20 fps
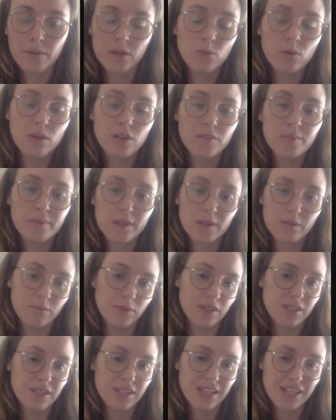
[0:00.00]
But what about
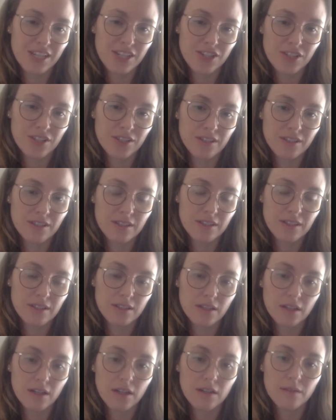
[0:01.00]
mutations?
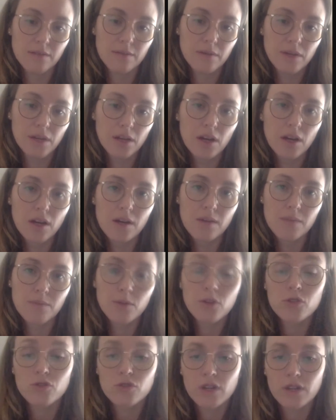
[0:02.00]

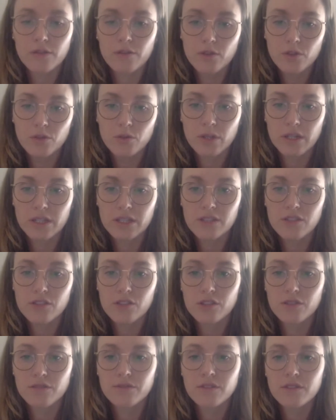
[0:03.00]
Most GraphQL
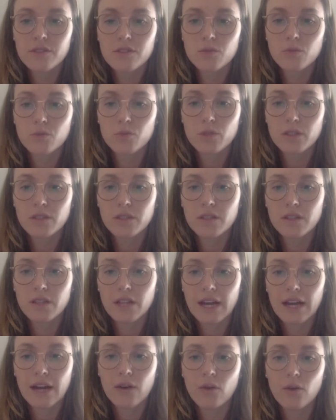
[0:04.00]
servers will
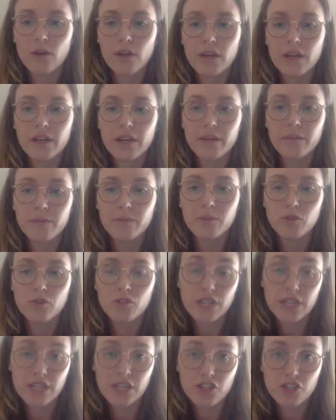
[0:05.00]
allow a
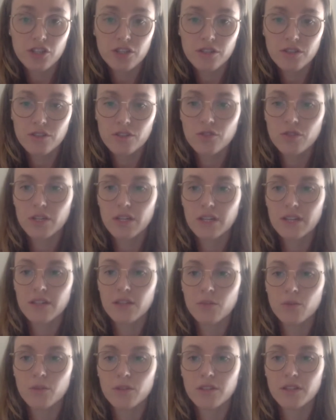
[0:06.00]
mutation
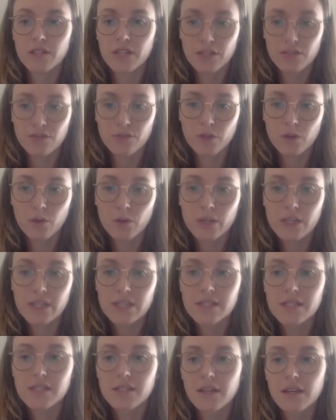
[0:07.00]
together with the GET
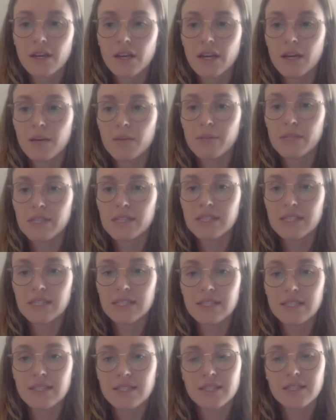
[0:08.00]
request. But
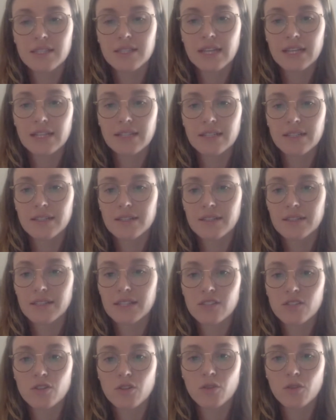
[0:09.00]
since that does